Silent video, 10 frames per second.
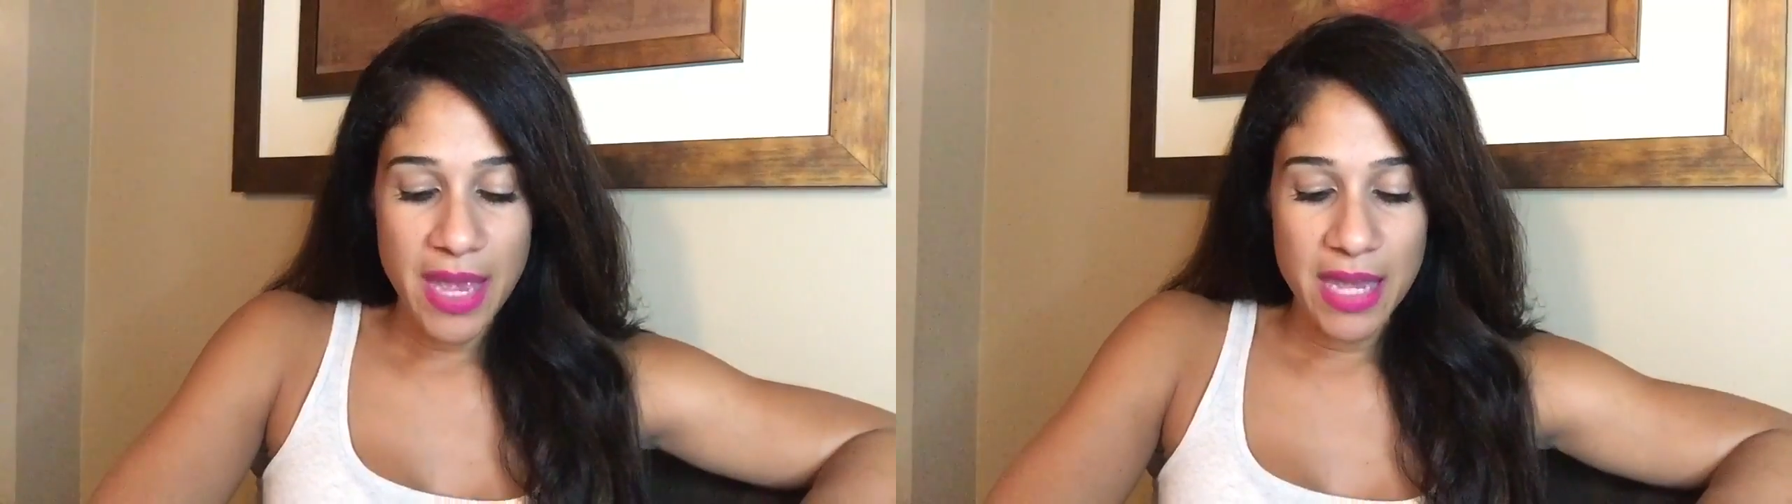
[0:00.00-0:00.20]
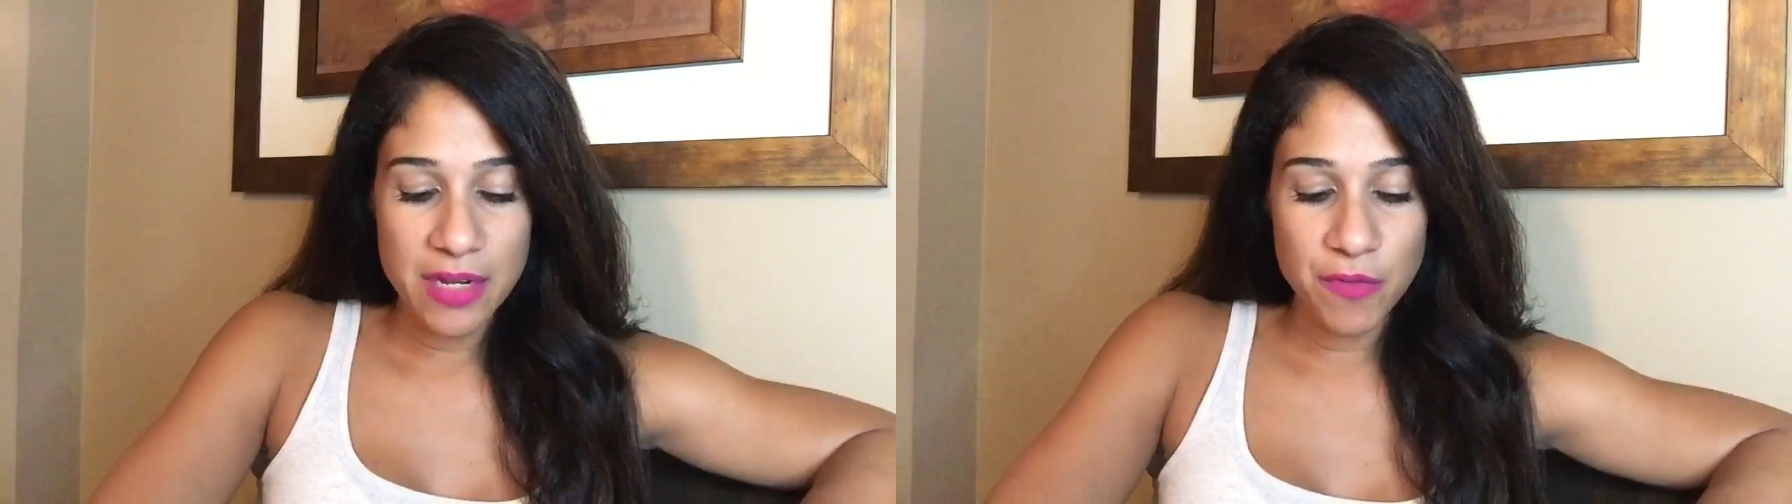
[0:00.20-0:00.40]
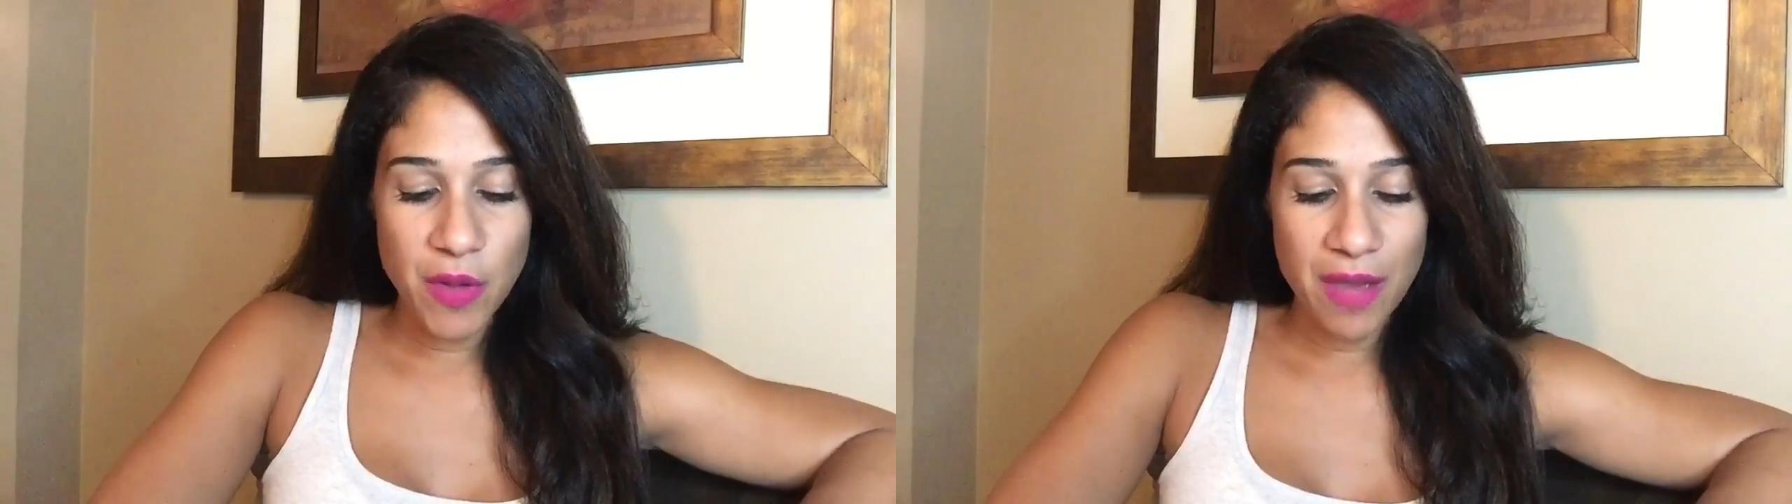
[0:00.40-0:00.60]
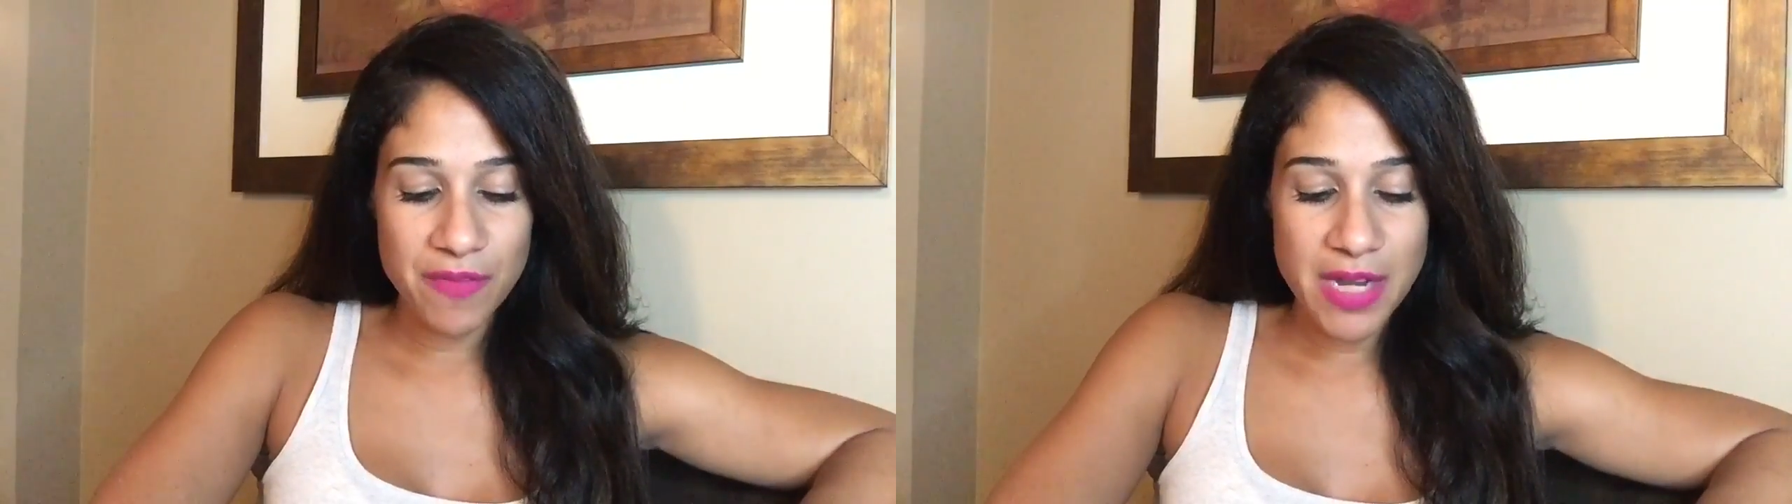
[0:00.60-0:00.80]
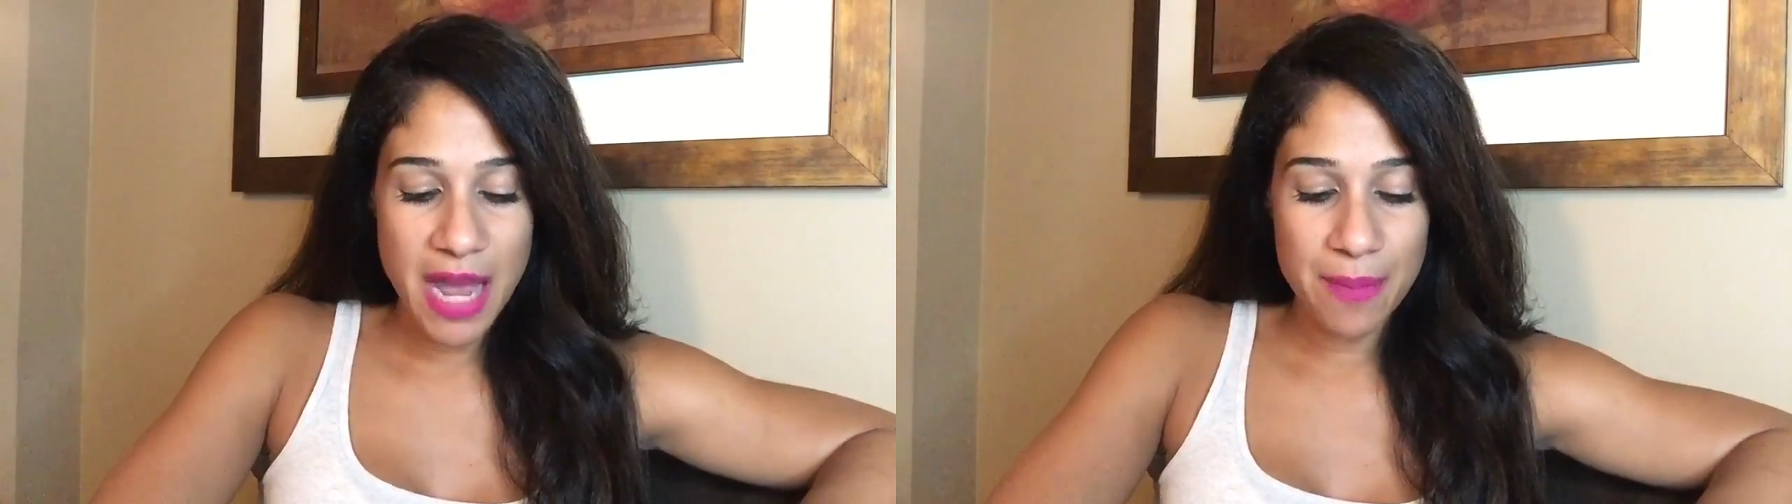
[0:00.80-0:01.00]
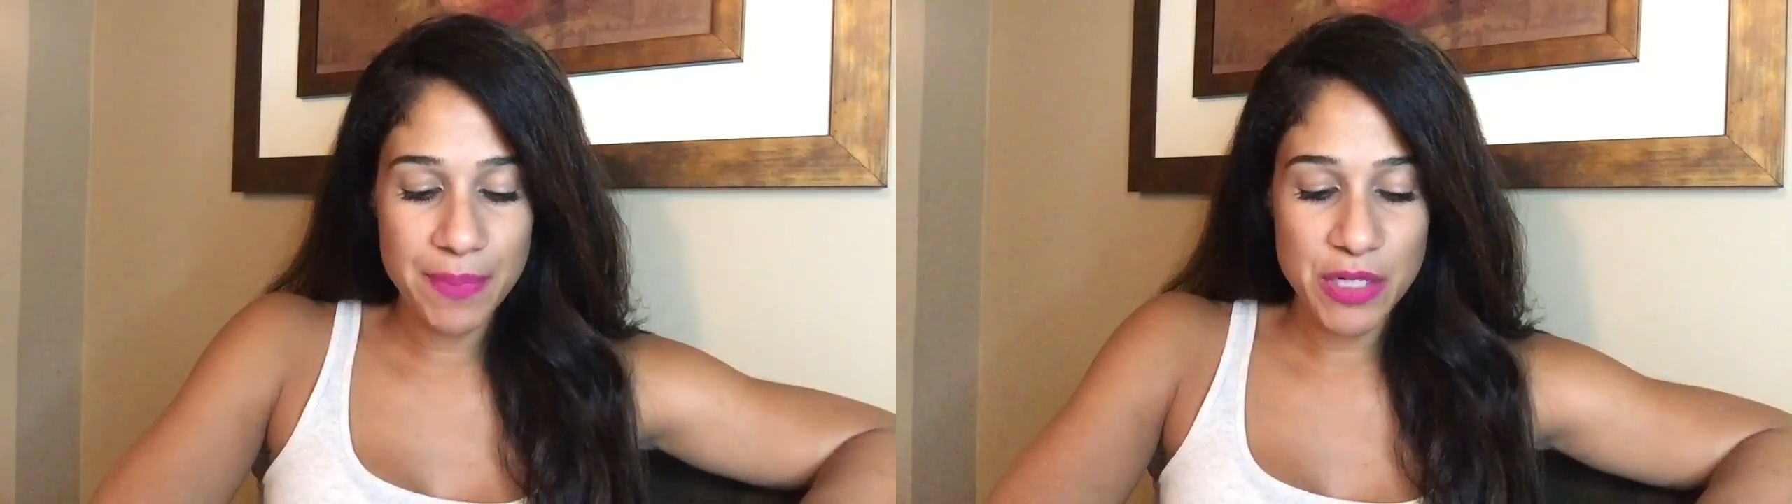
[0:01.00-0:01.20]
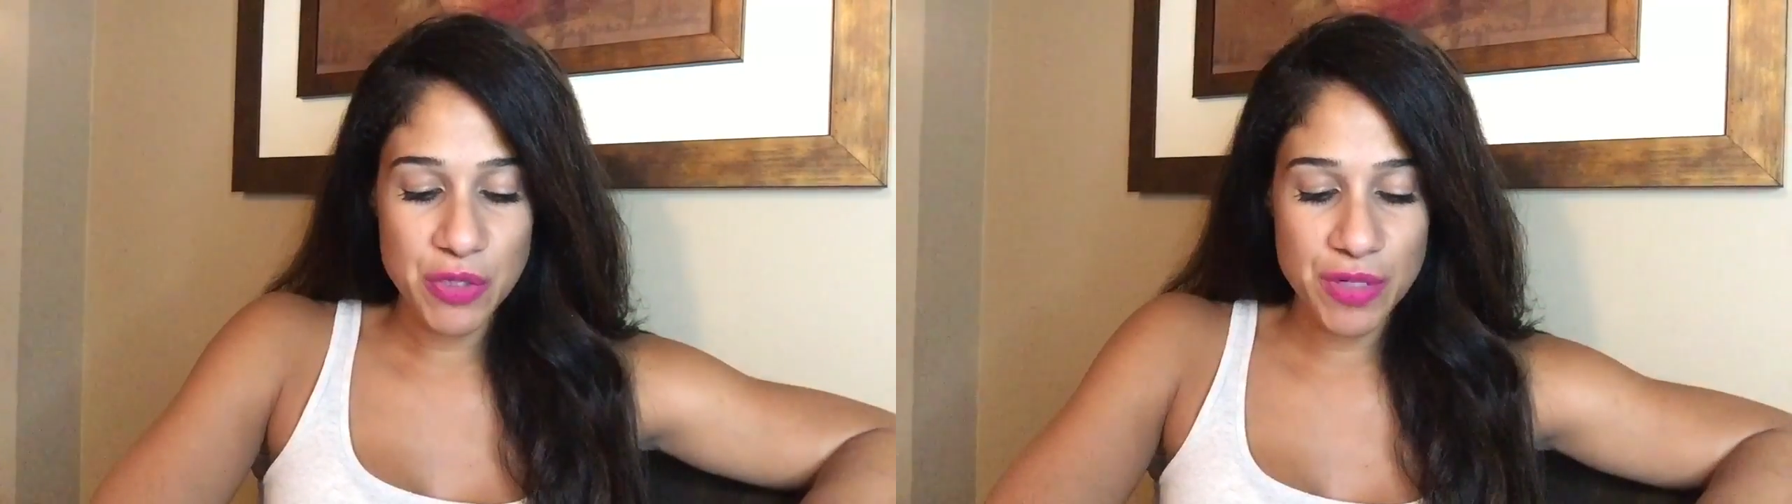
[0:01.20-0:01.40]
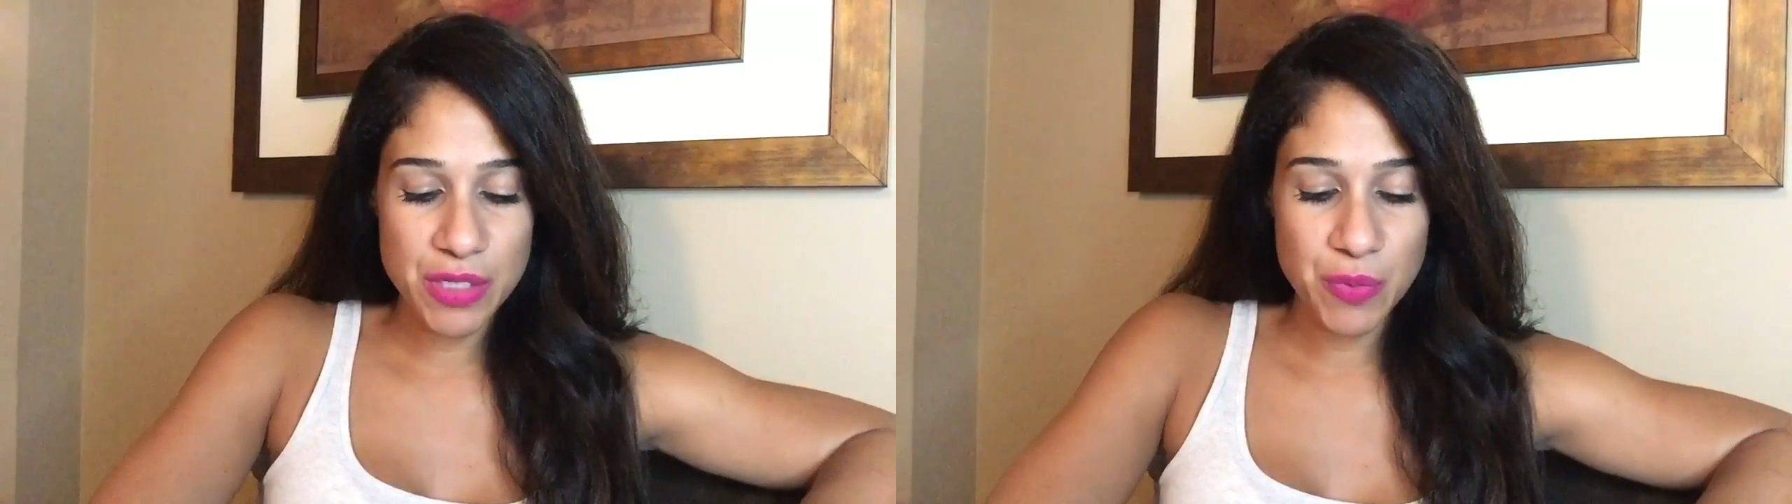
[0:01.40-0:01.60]
And if you have not been
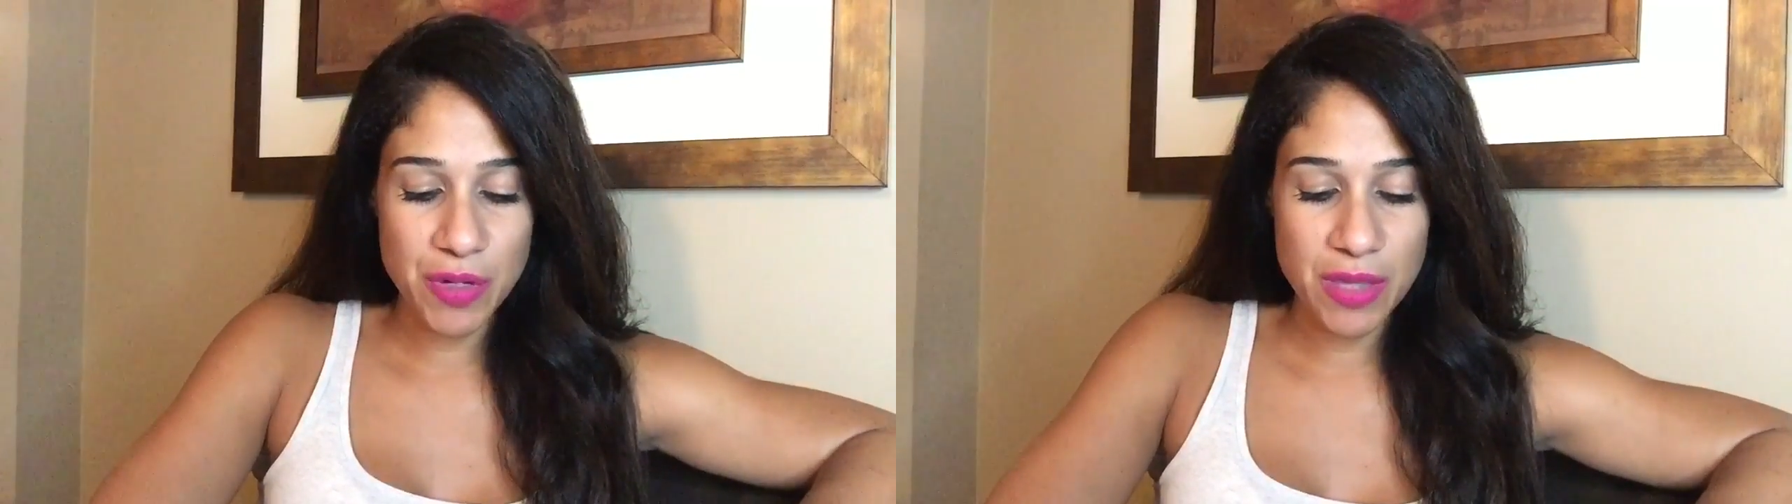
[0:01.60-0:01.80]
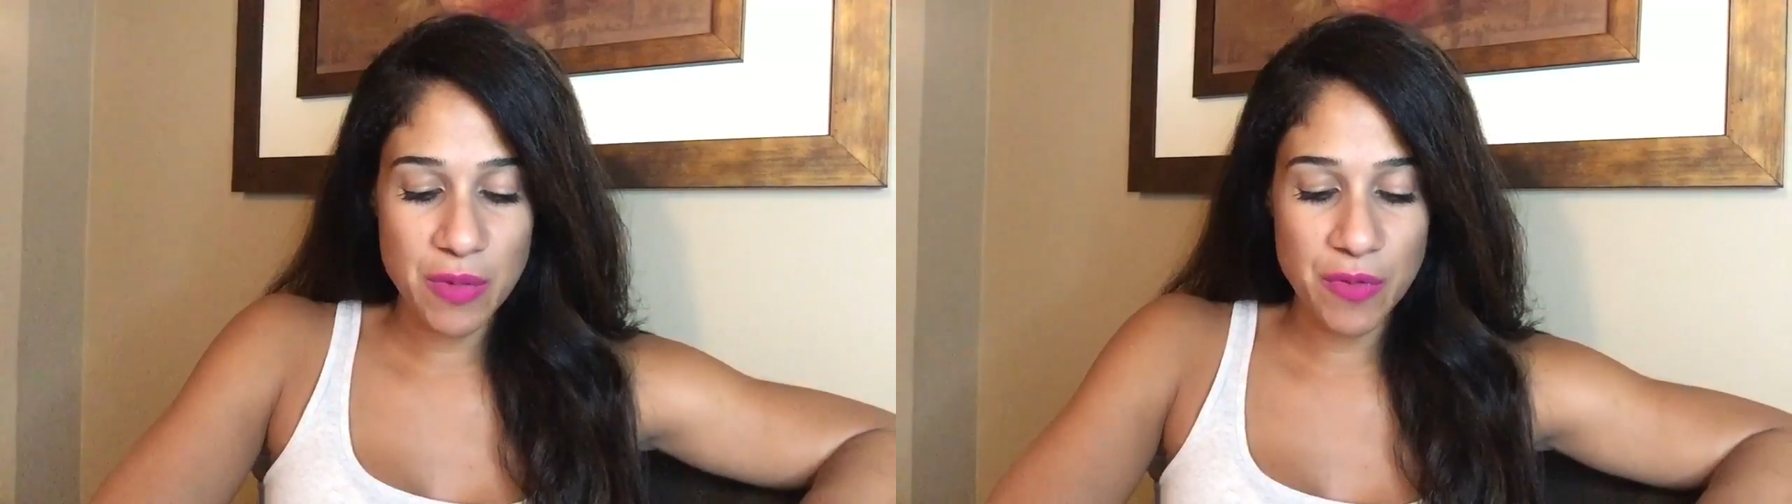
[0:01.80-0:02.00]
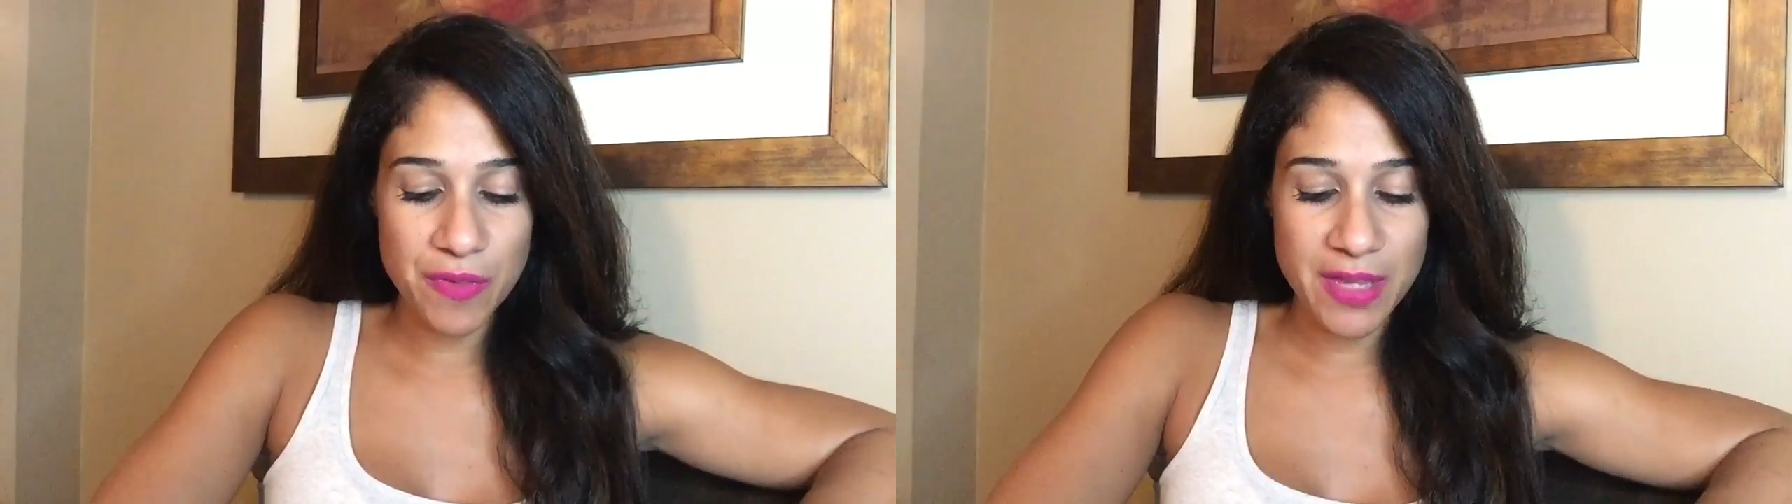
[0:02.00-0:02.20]
trustworthy with